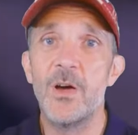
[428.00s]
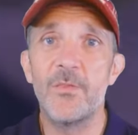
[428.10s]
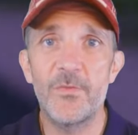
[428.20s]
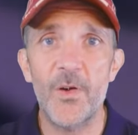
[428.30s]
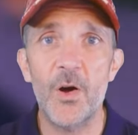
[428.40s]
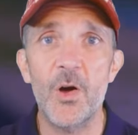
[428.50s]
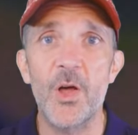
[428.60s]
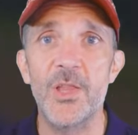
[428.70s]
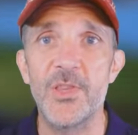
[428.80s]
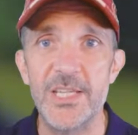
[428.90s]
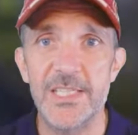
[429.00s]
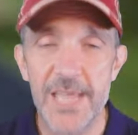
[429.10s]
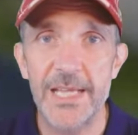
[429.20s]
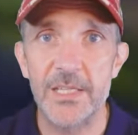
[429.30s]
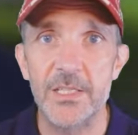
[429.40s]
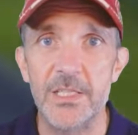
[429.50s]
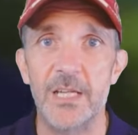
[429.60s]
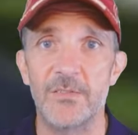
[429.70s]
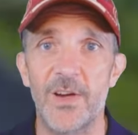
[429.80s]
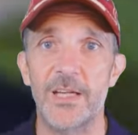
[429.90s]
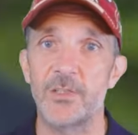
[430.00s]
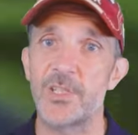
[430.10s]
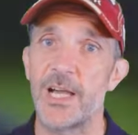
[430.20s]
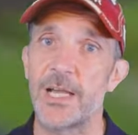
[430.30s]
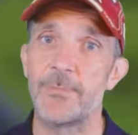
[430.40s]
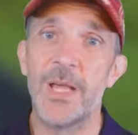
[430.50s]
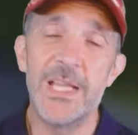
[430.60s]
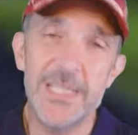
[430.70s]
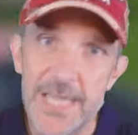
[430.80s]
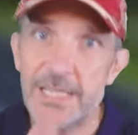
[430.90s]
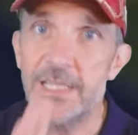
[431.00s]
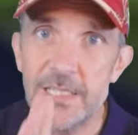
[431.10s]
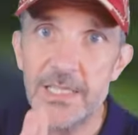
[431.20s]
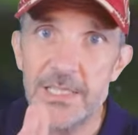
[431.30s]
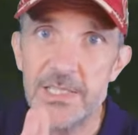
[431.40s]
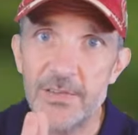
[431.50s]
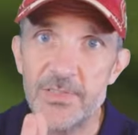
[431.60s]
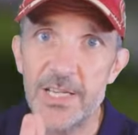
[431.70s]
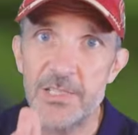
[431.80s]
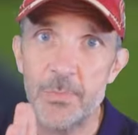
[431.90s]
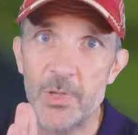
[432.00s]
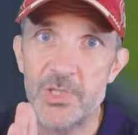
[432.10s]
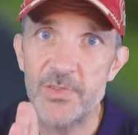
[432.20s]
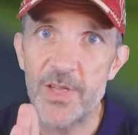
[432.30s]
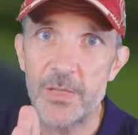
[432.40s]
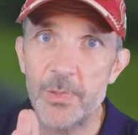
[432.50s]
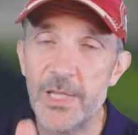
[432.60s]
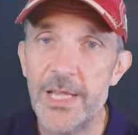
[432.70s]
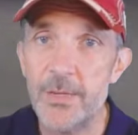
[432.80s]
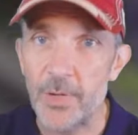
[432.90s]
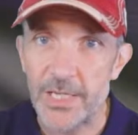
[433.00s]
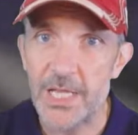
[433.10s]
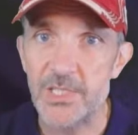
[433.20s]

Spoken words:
for the second and final time. Technically there's FTS points available here, but I can't